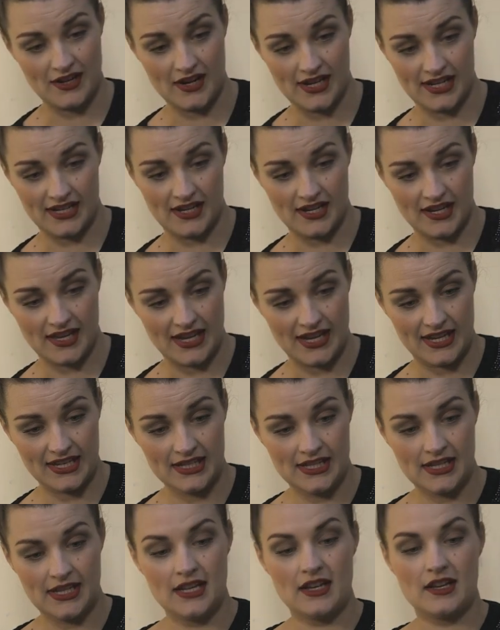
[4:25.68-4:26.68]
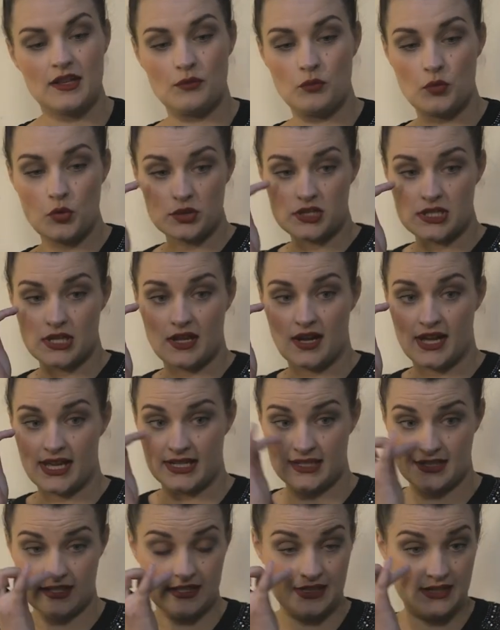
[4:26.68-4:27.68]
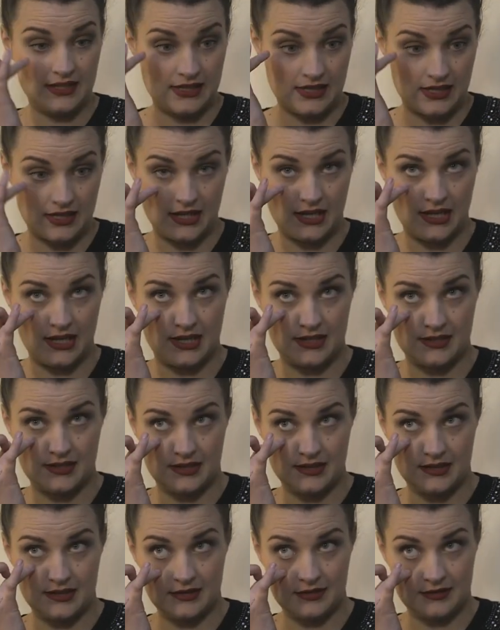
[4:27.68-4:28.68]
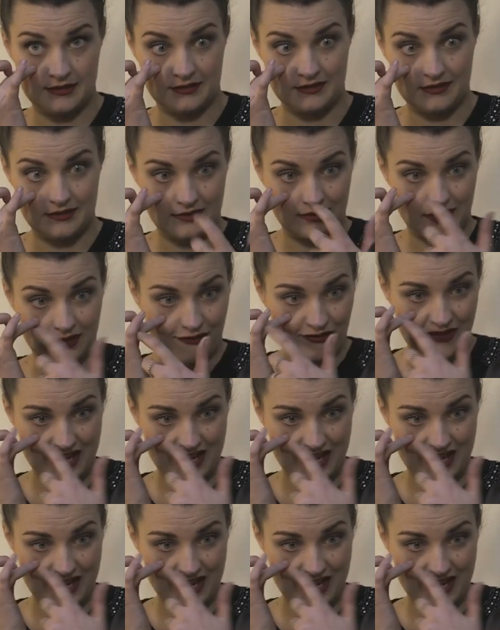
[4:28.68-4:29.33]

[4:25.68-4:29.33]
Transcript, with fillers: line, okay? okay. The water line is the